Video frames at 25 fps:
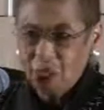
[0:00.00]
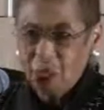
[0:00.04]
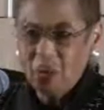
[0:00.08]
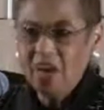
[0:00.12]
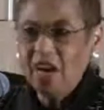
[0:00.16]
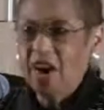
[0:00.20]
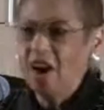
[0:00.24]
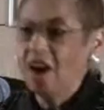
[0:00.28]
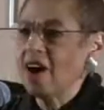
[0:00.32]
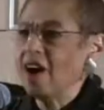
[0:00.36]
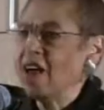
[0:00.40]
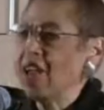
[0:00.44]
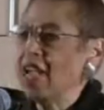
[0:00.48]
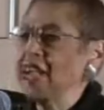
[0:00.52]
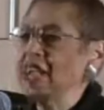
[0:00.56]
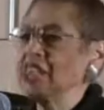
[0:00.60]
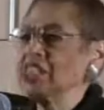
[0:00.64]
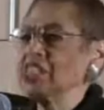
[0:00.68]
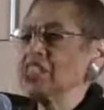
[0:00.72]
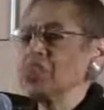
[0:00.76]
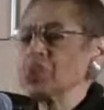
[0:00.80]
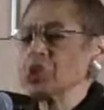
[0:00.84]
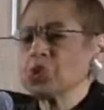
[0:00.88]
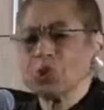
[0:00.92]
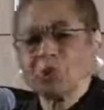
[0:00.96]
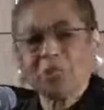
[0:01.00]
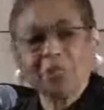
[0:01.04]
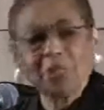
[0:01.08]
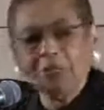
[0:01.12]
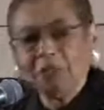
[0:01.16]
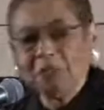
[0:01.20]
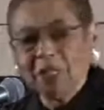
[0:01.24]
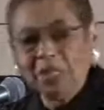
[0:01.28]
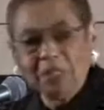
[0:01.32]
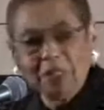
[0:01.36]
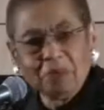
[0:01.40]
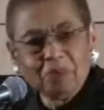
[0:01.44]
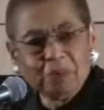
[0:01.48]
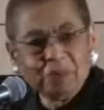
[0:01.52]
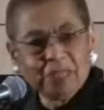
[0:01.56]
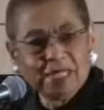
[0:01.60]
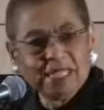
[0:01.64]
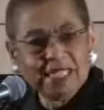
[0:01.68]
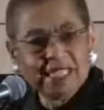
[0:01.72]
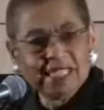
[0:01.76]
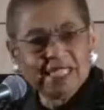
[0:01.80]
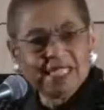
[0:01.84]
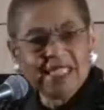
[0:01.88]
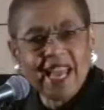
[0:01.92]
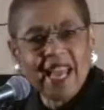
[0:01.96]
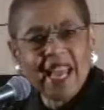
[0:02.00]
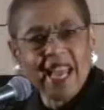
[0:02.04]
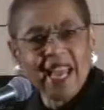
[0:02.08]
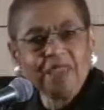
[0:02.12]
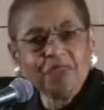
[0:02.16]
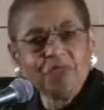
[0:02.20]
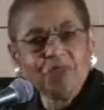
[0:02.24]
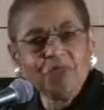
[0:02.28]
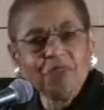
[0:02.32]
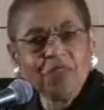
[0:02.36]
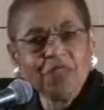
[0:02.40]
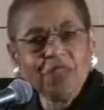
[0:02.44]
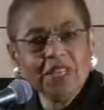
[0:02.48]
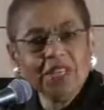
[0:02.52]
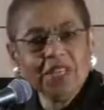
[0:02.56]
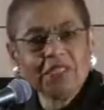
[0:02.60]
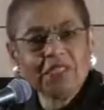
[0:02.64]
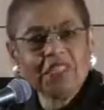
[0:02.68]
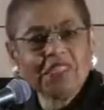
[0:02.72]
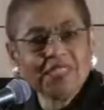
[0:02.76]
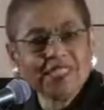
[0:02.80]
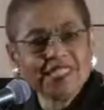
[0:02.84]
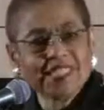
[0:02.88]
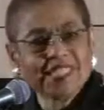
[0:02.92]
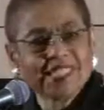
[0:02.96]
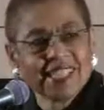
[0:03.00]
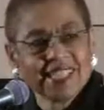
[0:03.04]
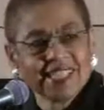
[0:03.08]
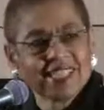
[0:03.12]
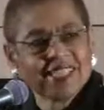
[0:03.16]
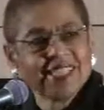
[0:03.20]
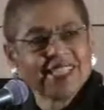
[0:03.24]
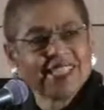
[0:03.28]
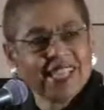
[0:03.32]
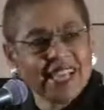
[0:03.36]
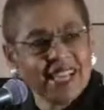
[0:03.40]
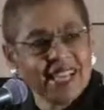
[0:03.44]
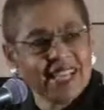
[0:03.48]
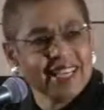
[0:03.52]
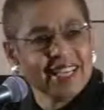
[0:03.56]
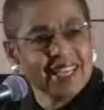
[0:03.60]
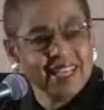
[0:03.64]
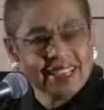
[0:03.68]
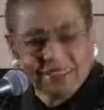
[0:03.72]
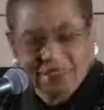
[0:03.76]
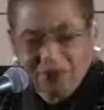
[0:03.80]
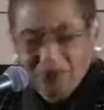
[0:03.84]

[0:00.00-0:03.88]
We are extremely pleased to have you here on such a day.